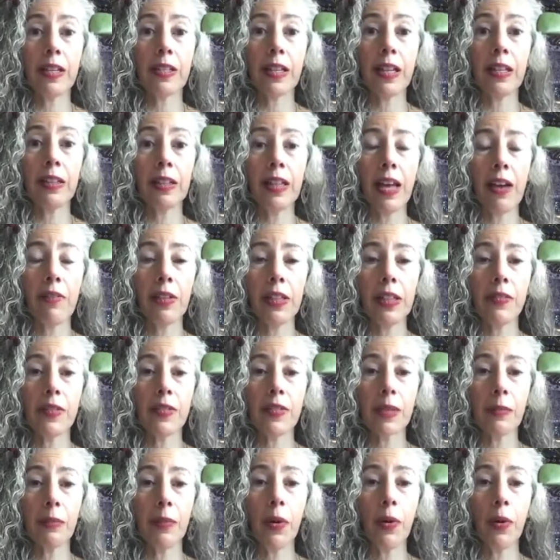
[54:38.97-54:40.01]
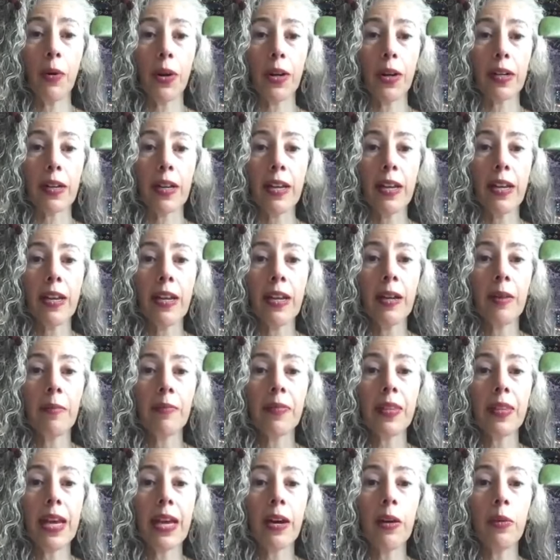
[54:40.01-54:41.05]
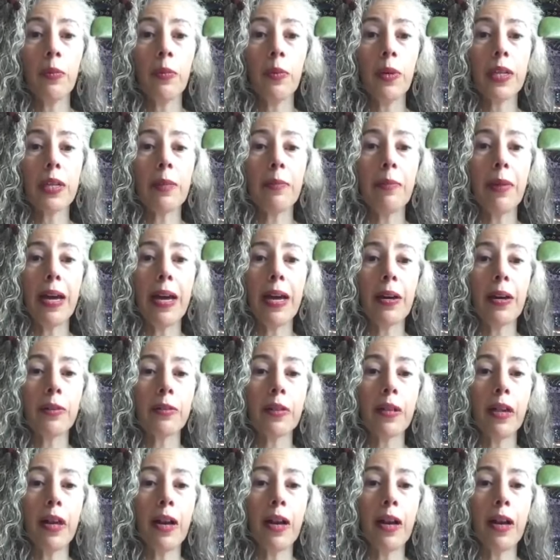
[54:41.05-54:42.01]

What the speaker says: a level of support. Now, what about